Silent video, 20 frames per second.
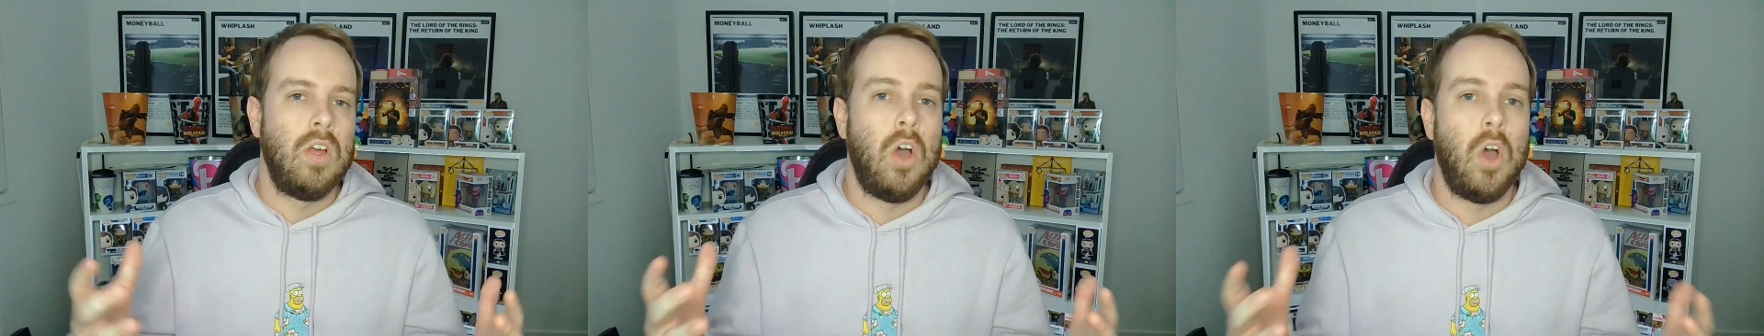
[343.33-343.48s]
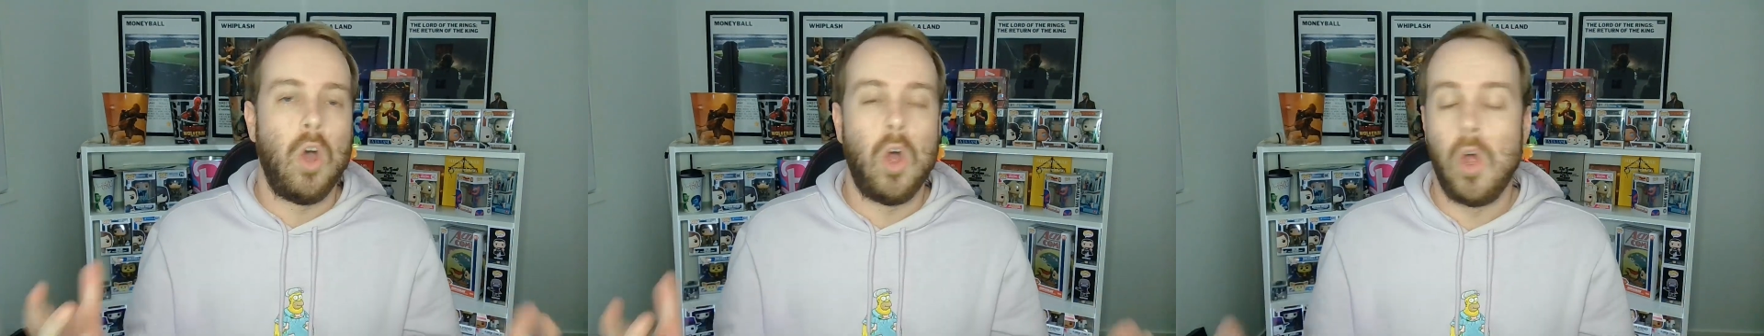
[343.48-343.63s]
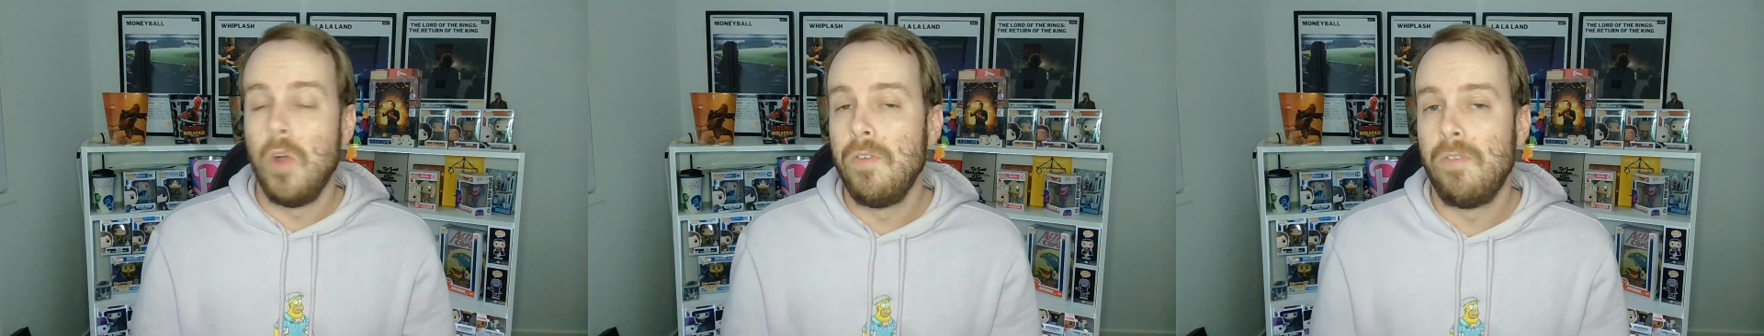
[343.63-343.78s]

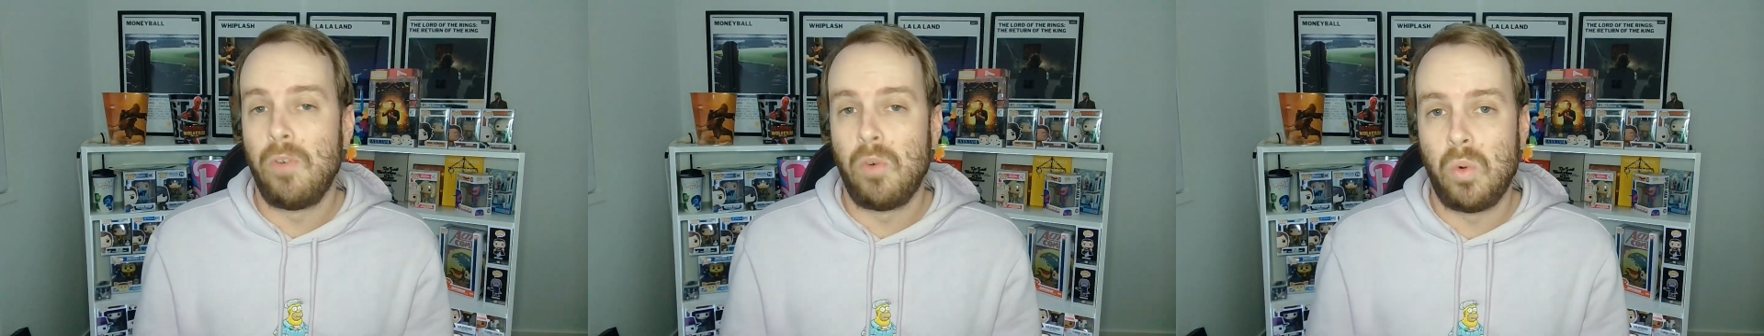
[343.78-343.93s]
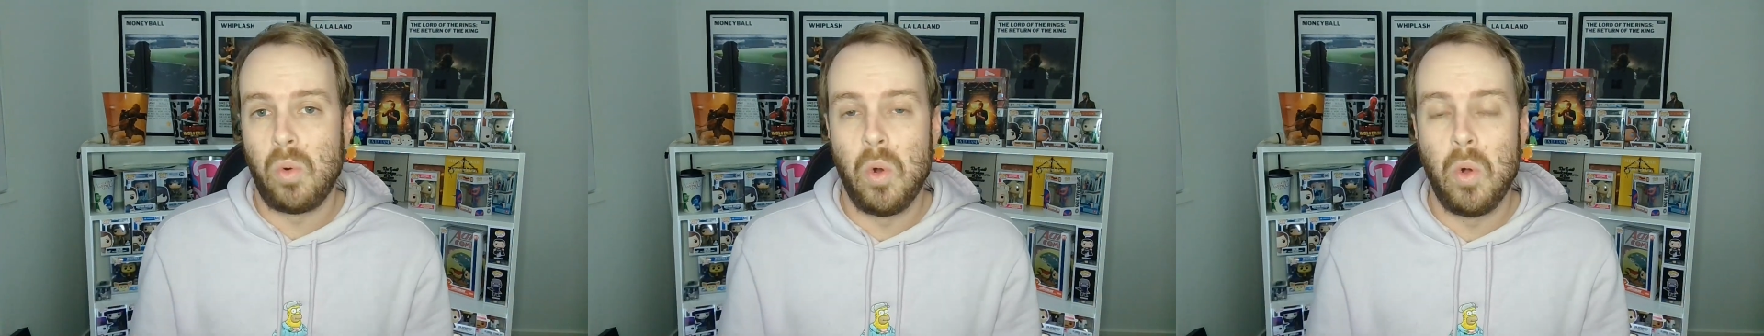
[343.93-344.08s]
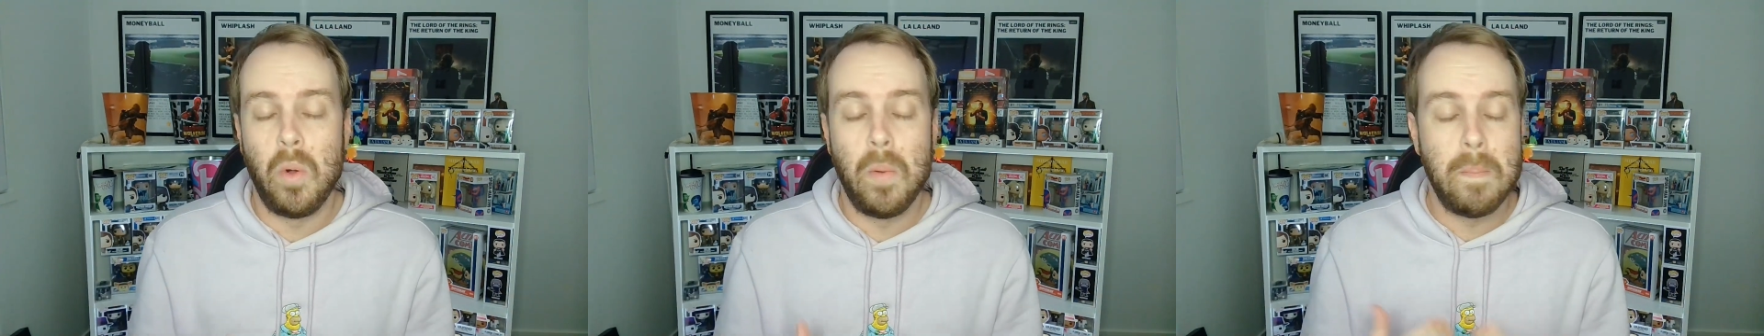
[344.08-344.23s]

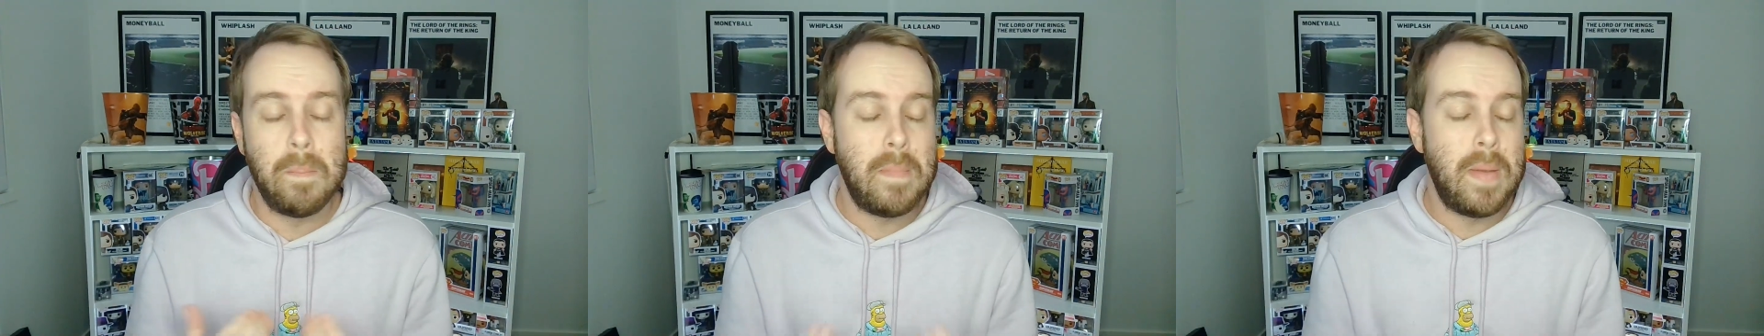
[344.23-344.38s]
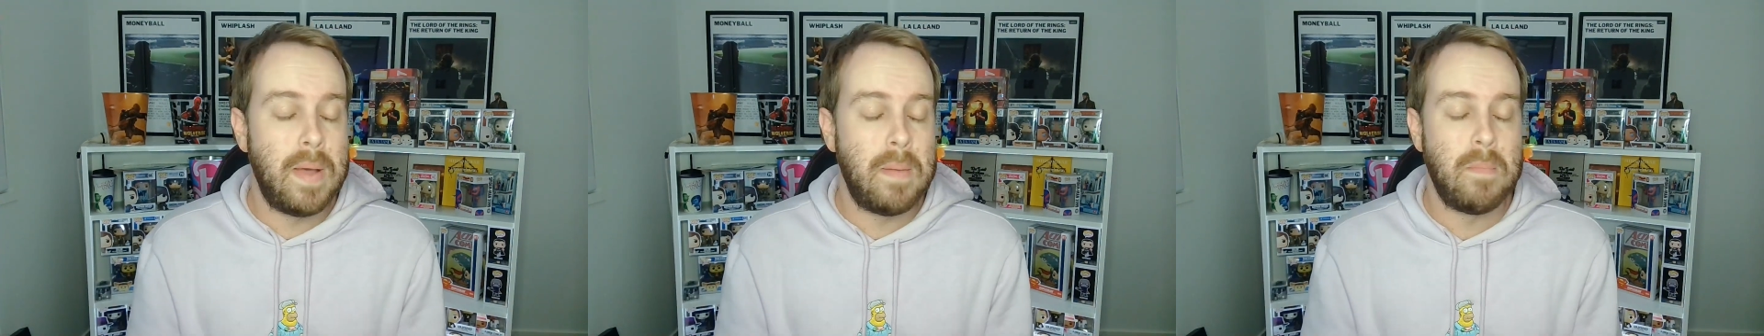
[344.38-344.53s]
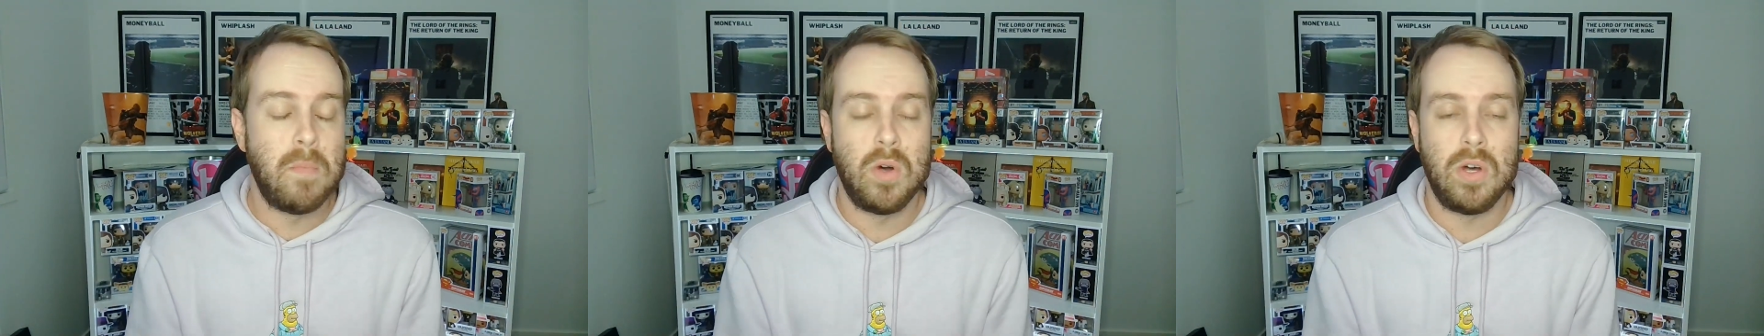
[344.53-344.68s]
Overall,
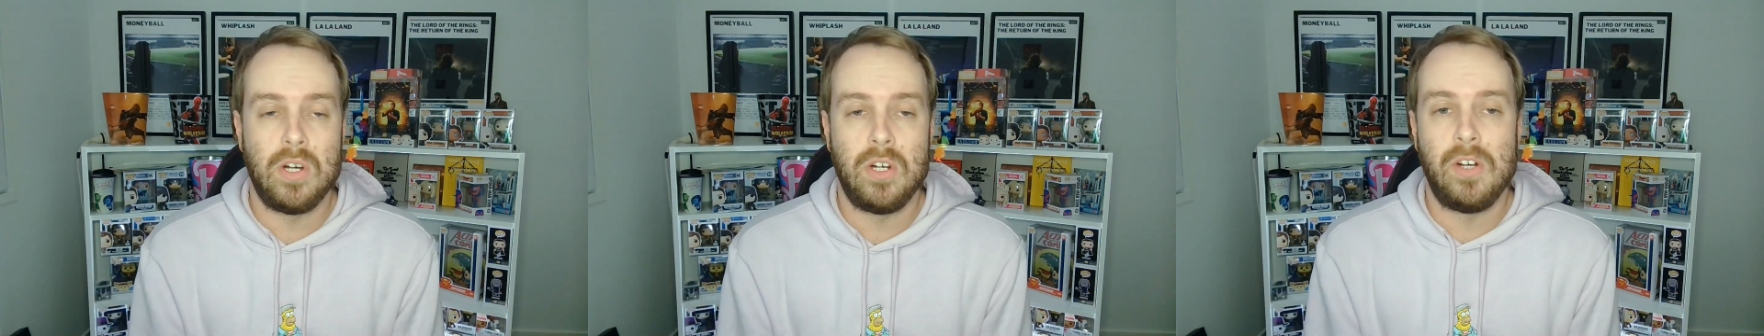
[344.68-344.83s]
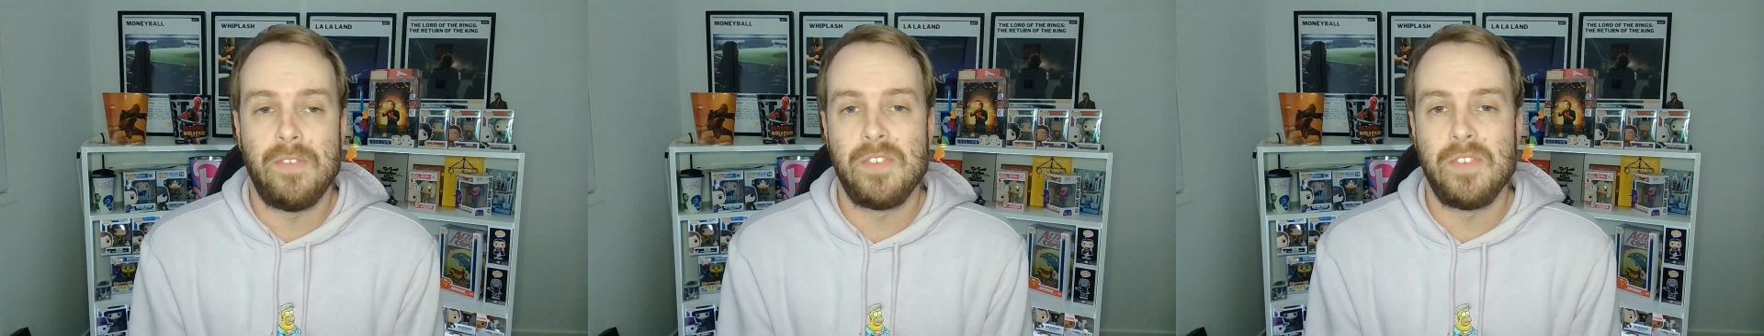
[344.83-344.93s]
Memoir of